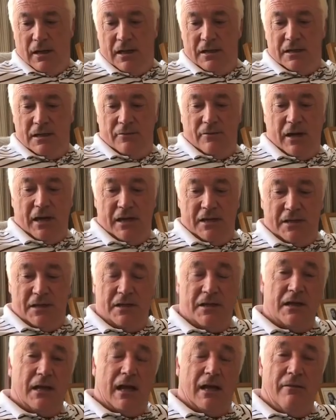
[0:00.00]
He said, "Right." He
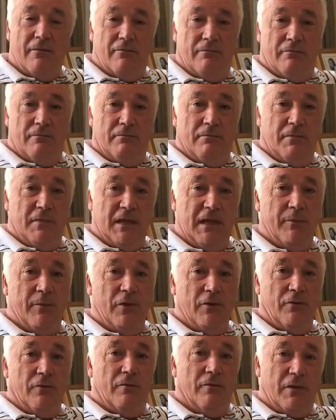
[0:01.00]
said, "Give me
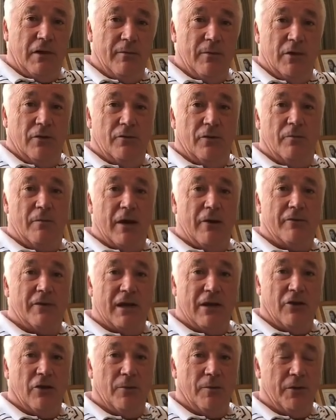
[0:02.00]
£100.
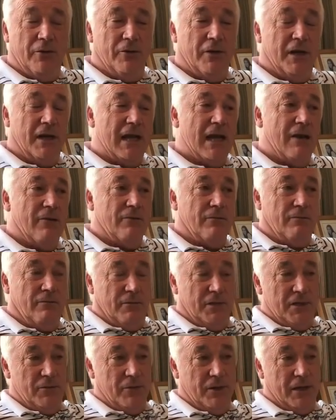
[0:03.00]
I'll open you an account,"
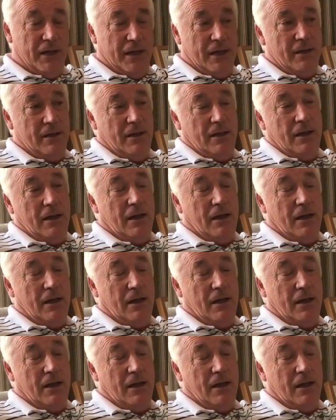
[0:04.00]
which we did.